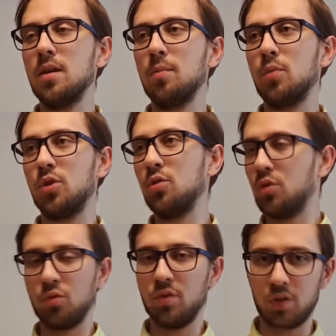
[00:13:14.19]
pursued
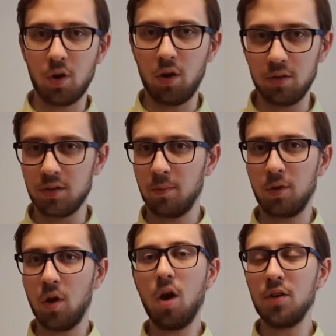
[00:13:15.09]
to discard some
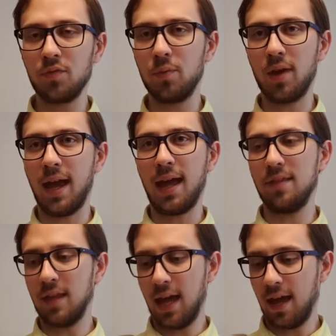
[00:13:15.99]
cards from your
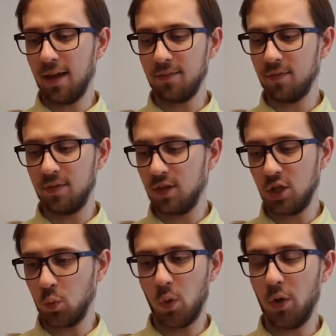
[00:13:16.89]
hand, and
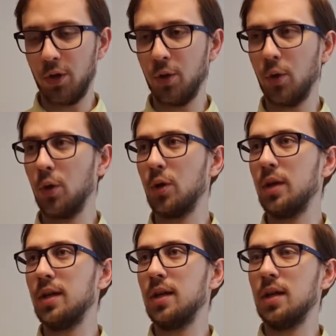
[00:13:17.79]
these were your
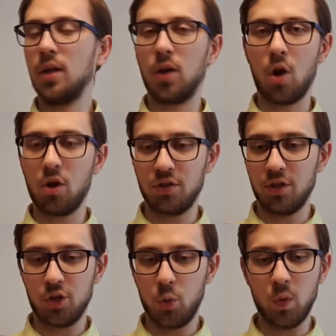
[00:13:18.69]
cards
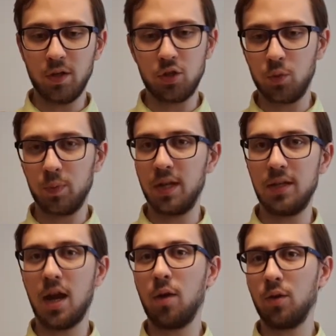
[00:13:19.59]
that you wanted to play
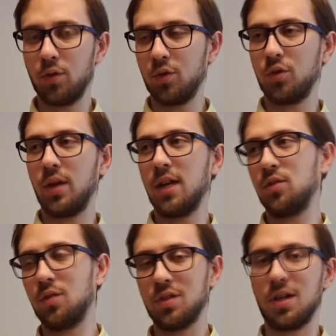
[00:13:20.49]
down in order to get
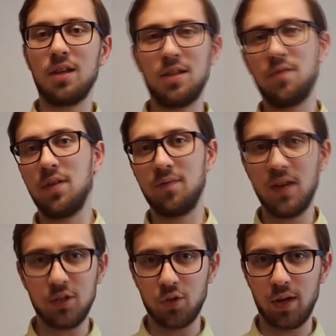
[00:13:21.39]
to the scientific
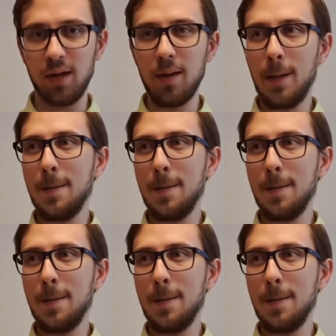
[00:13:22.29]
victory,